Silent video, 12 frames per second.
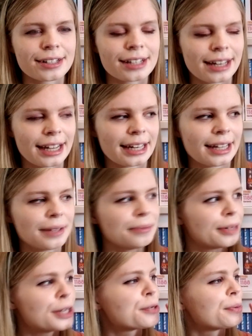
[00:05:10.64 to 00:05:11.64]
Canadian,
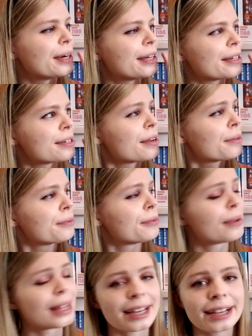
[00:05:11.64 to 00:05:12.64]
which was
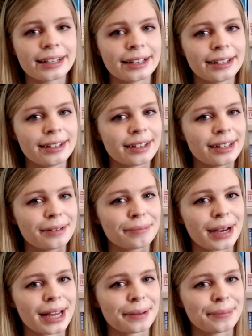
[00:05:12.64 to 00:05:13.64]
really good in
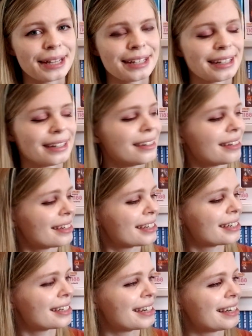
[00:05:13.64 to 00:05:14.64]
my opinion.
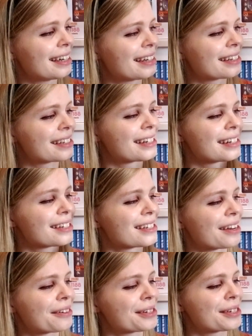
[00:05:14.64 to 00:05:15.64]
She is just
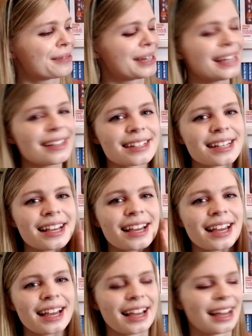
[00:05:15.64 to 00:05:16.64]
so sweet,
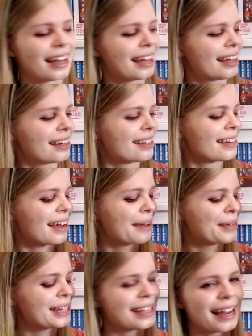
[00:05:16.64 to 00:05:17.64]
and I'm
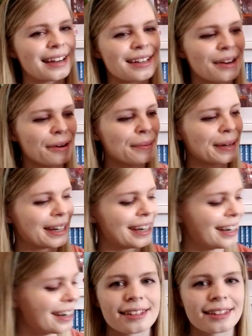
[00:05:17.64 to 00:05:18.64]
excited to open
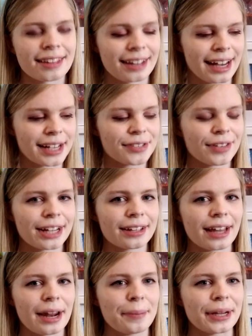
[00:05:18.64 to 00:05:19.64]
her. The next figure
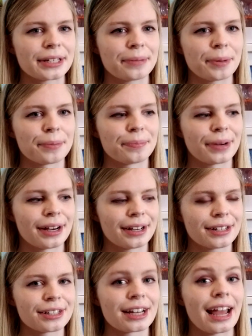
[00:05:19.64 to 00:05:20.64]
that I picked up on
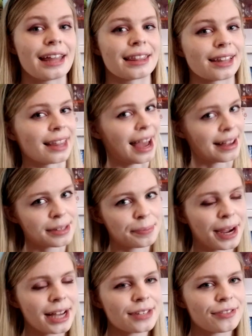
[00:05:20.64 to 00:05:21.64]
March, and the last
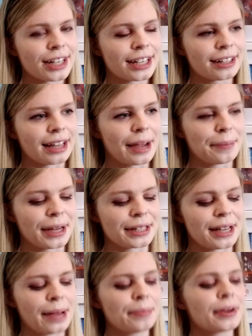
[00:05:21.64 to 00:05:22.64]
prize figure that I picked
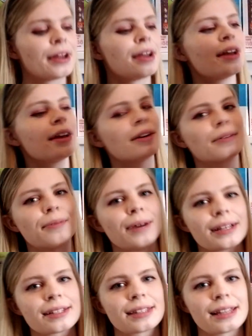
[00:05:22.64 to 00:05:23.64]
up,
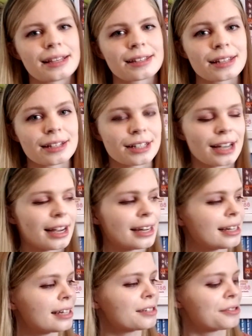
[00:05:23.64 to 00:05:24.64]
was this
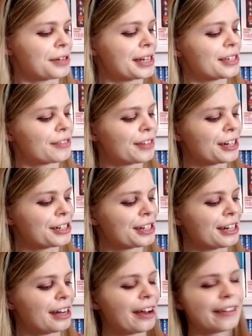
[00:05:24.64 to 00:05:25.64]
Chinese dress
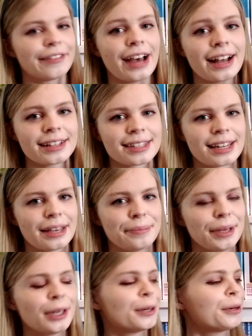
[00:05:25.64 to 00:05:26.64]
version of Hatsune
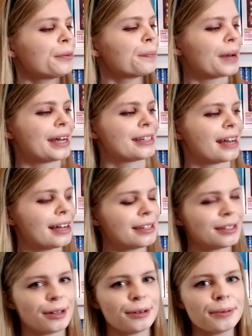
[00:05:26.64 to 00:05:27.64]
Miku by
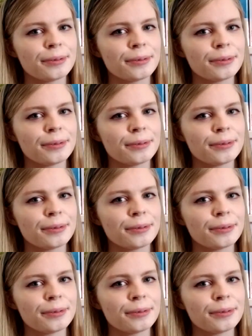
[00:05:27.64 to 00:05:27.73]
Taito.